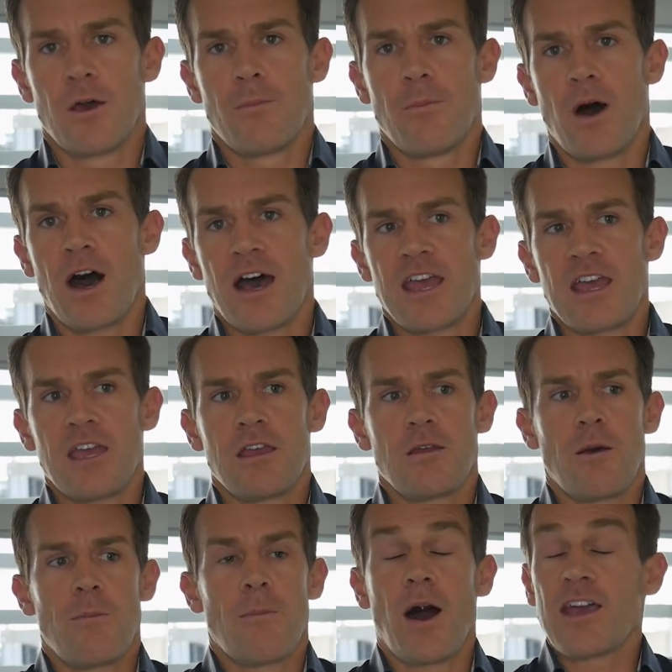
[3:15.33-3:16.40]

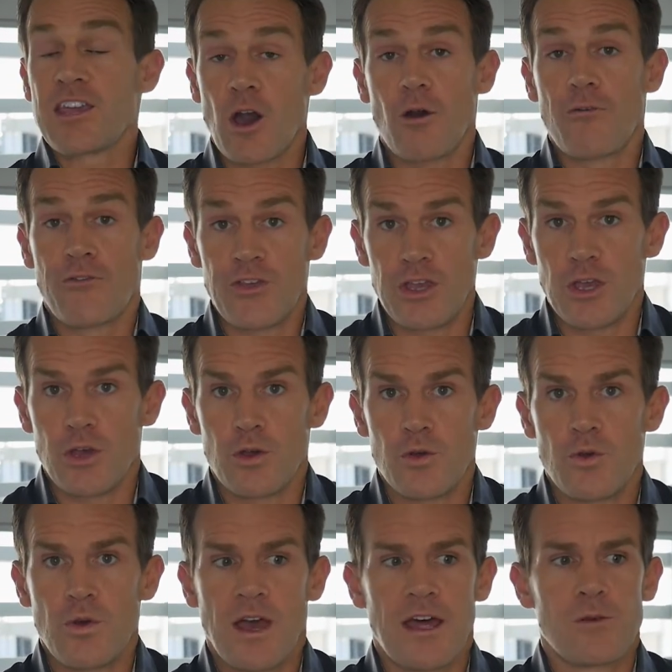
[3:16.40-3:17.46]
My, my goal for
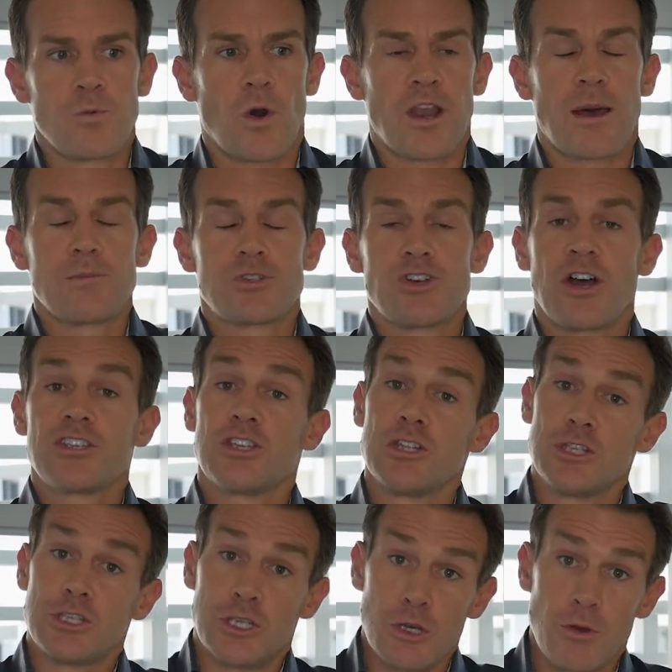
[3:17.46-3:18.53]
you and what I'm trying to
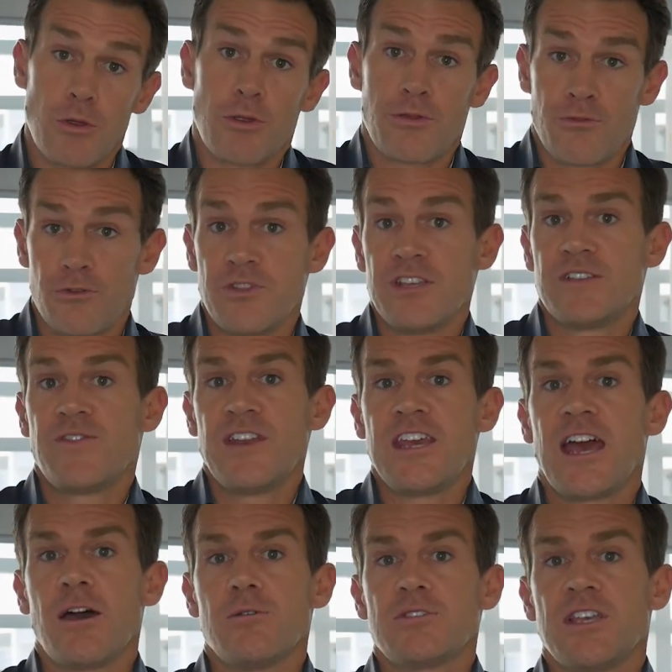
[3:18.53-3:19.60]
do through these
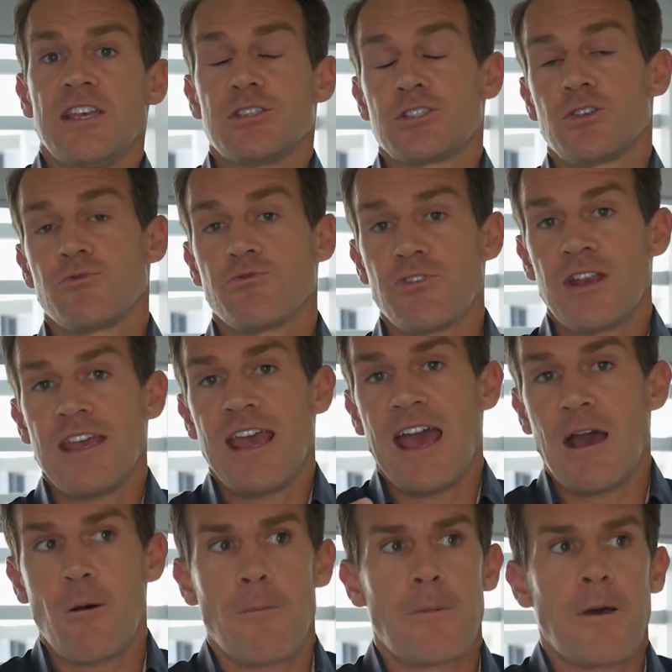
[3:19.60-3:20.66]
videos is to really
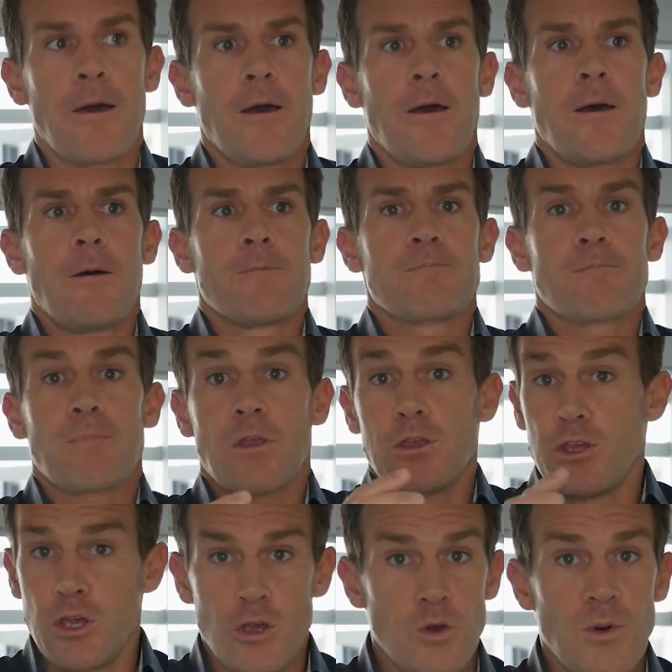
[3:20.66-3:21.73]
help
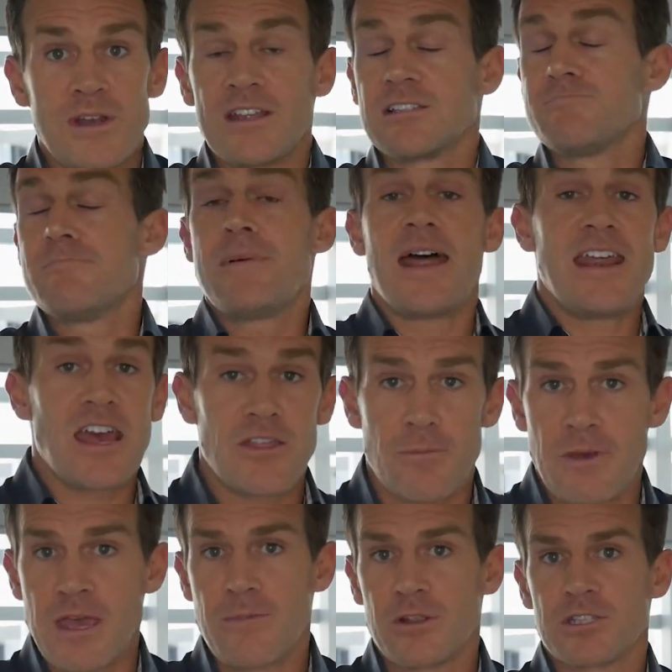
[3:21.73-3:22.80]
you and as many other
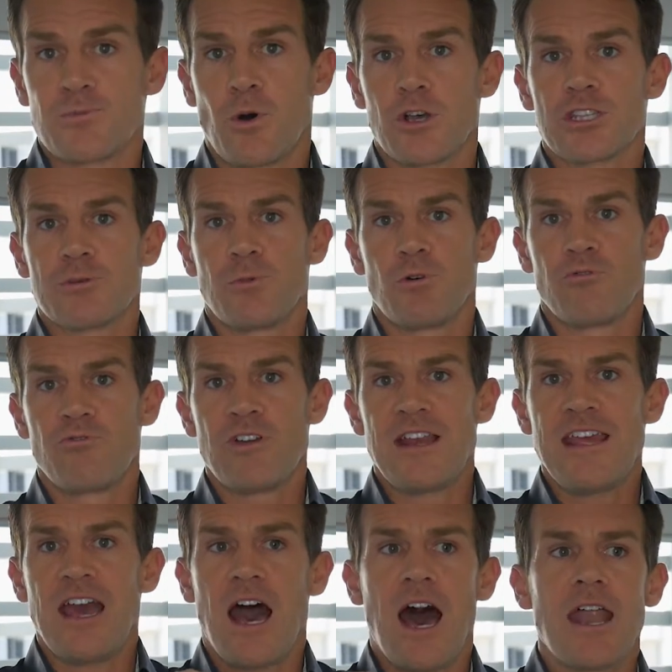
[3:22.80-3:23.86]
people as possible
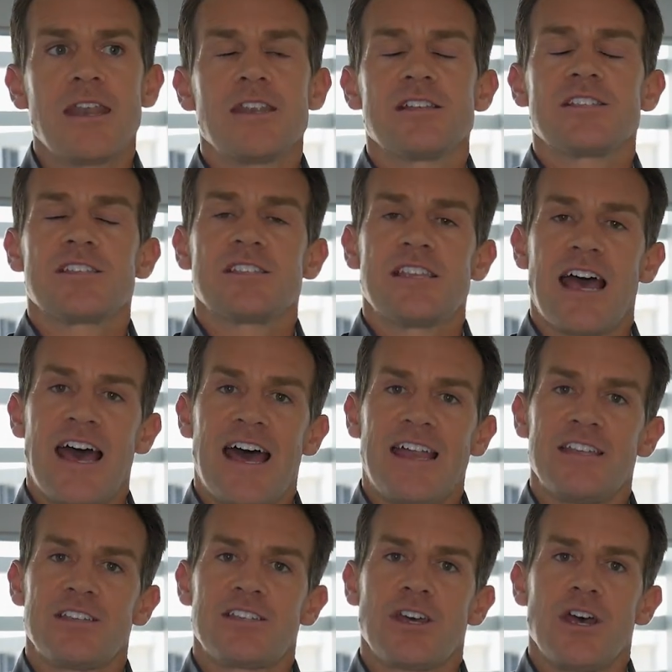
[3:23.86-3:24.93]
really
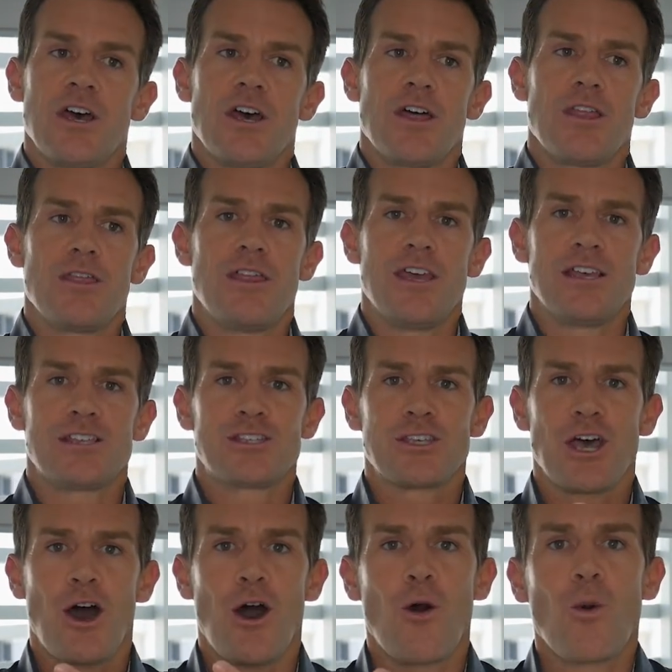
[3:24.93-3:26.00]
understand this
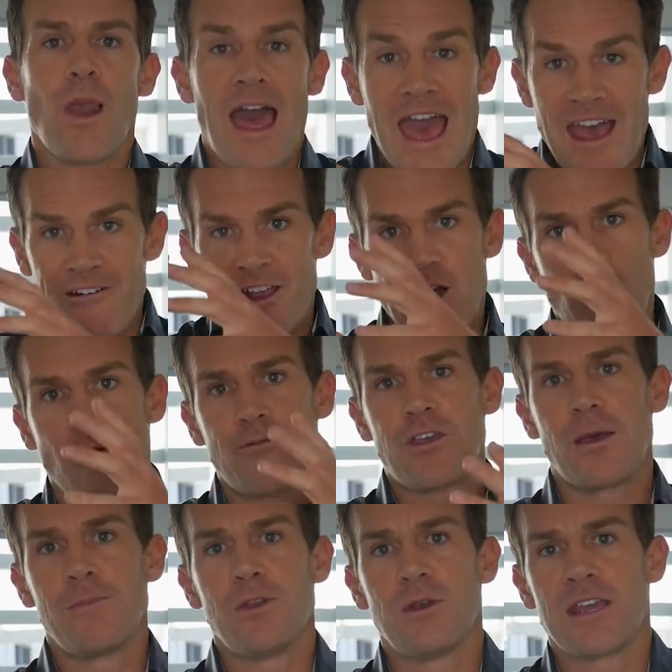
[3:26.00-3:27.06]
whole area of
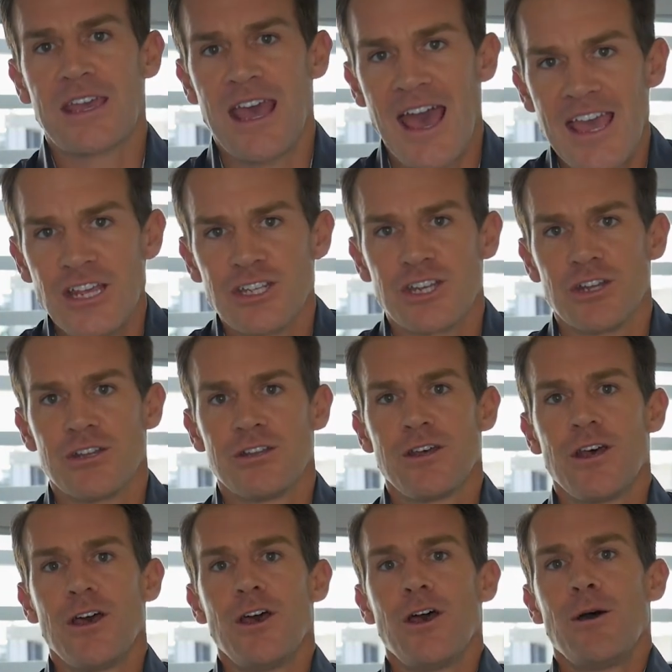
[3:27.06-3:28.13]
communication
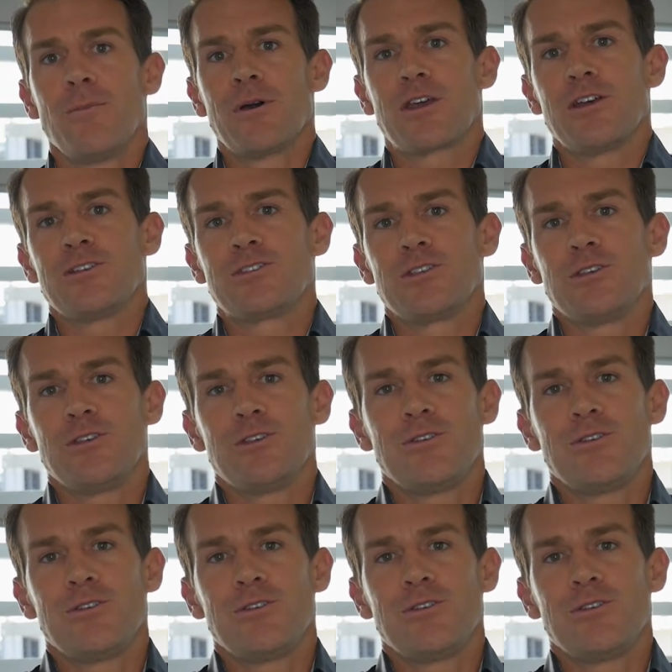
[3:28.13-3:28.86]
because